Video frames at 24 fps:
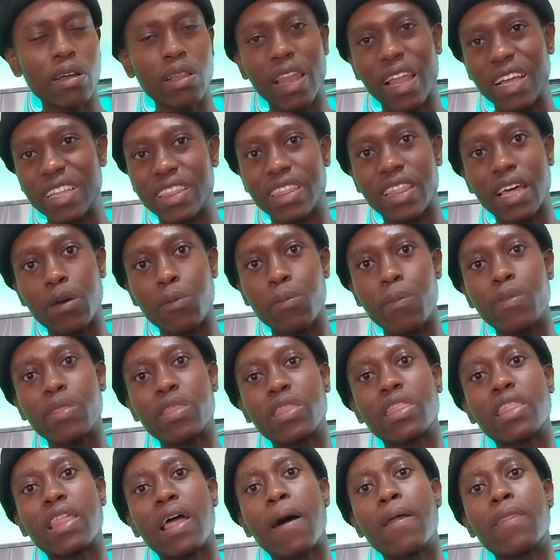like they
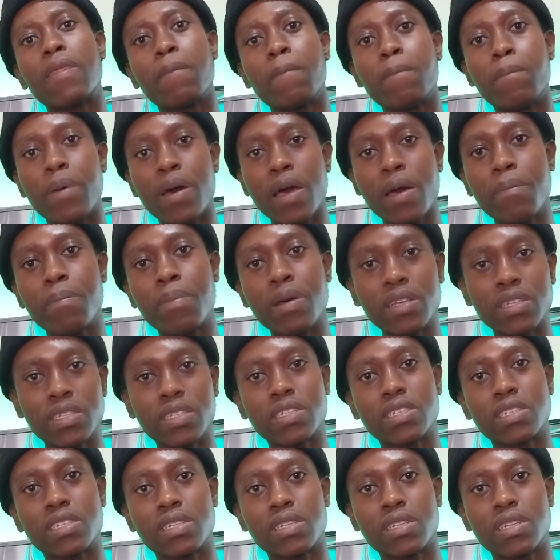are the bare
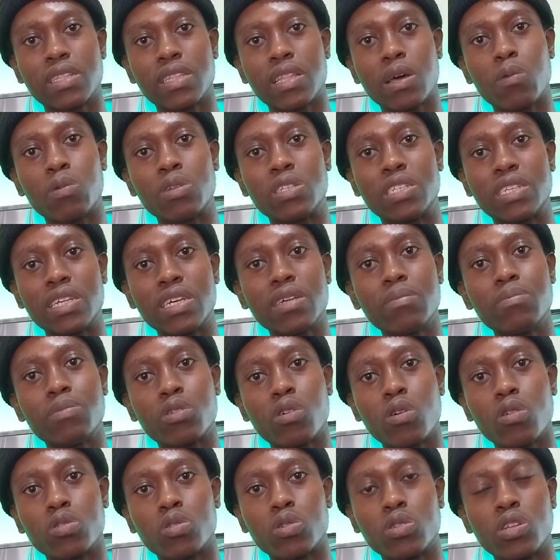basics that we did,
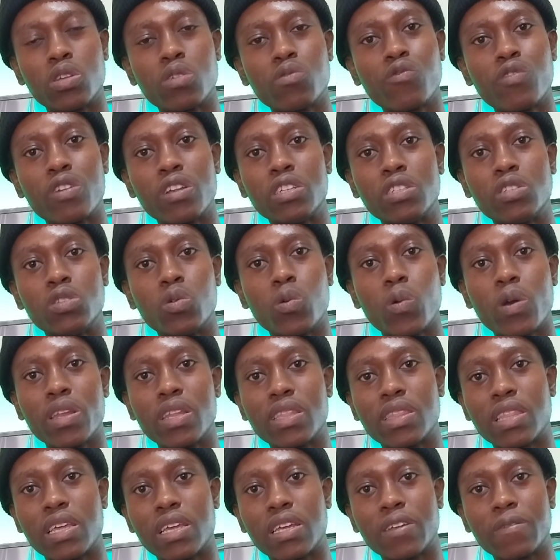because we didn't really do
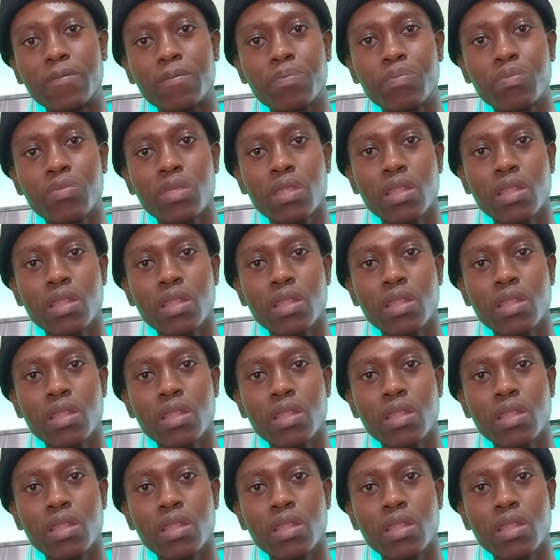anything